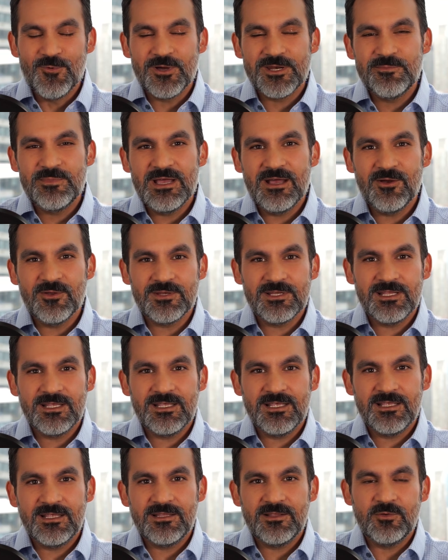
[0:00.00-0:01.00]
what about
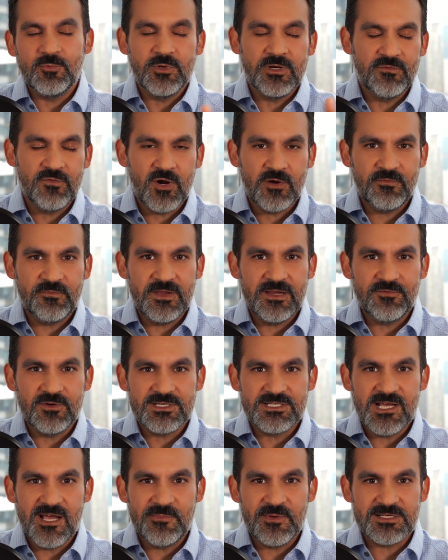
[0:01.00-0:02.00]
one of our favorite
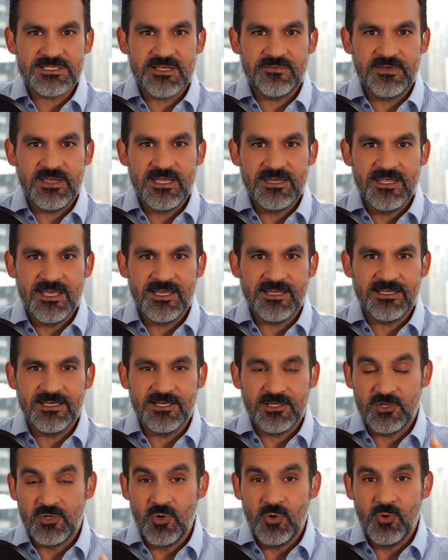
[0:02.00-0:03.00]
topics at Van Eck,
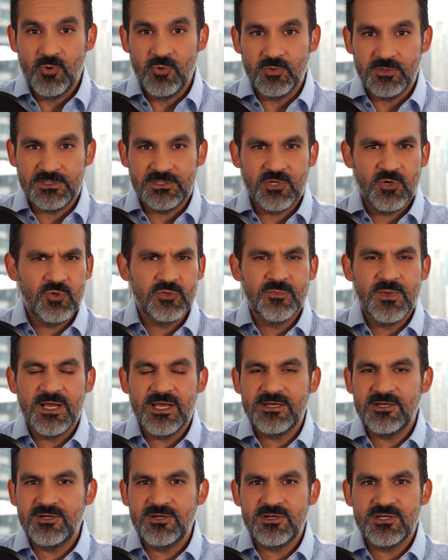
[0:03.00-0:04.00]
gold
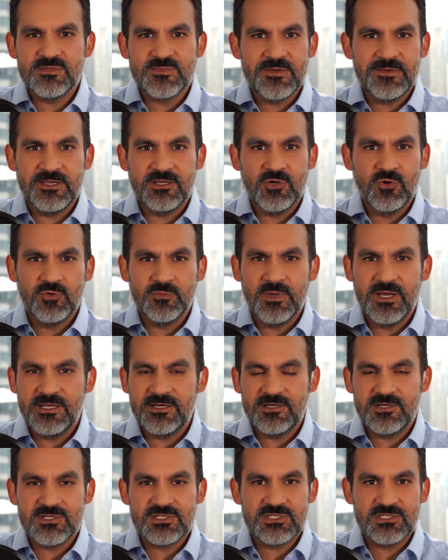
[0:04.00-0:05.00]
miners, maybe gold
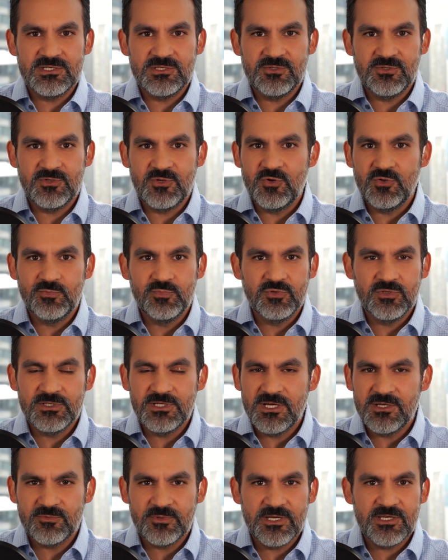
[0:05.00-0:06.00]
miners to gold
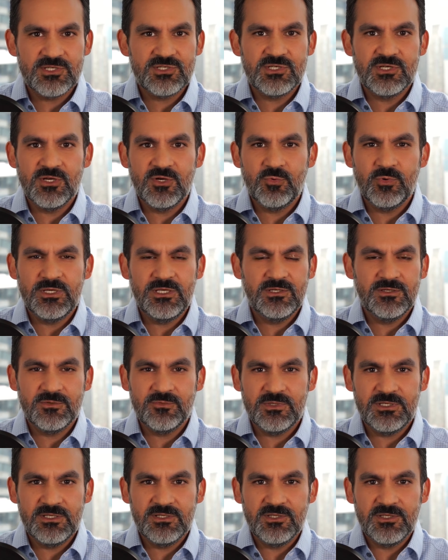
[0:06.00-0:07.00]
bullion ratio. What do
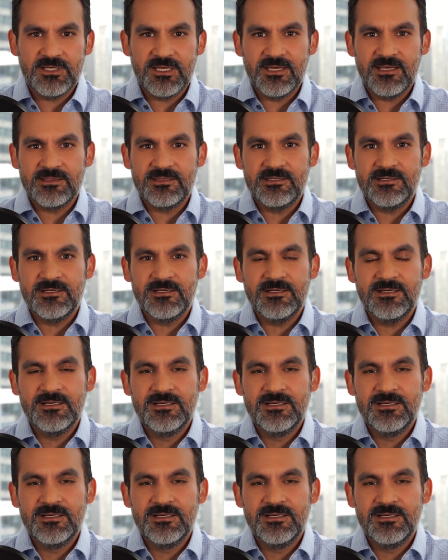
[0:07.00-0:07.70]
you look at there?